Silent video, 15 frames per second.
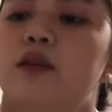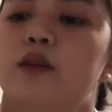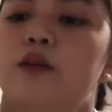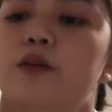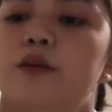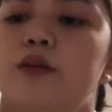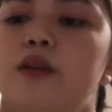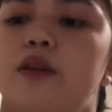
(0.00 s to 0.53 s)

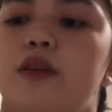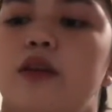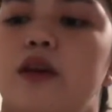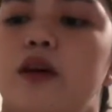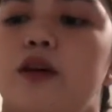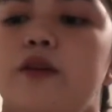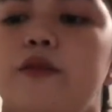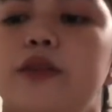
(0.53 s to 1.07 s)
We'll
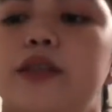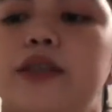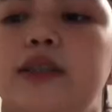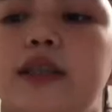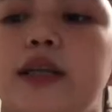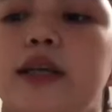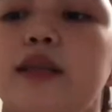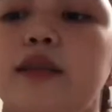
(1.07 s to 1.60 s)
now rinse
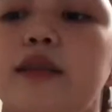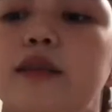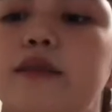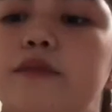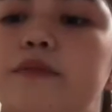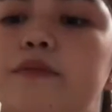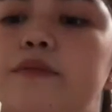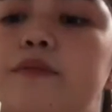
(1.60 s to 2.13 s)
it.
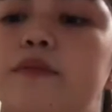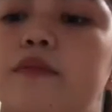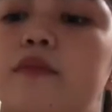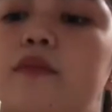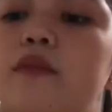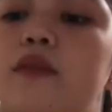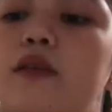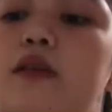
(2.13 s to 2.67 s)

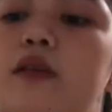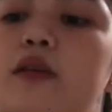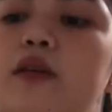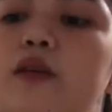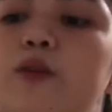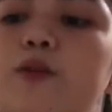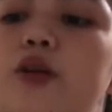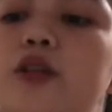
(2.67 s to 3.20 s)

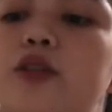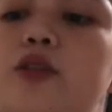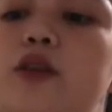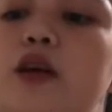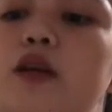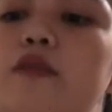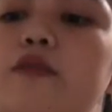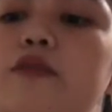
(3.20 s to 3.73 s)
We'll
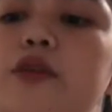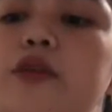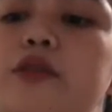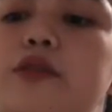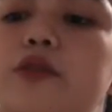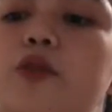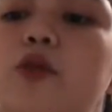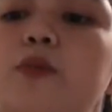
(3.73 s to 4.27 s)
check for
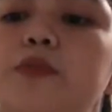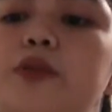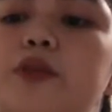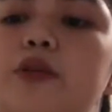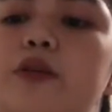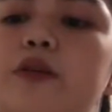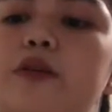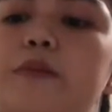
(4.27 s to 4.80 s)
soaps or
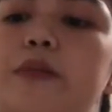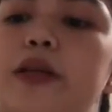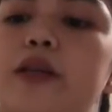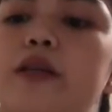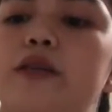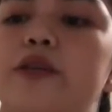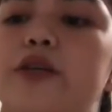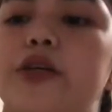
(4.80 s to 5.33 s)
any
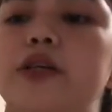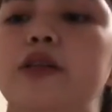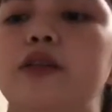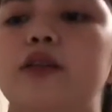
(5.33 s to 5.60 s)
dirt.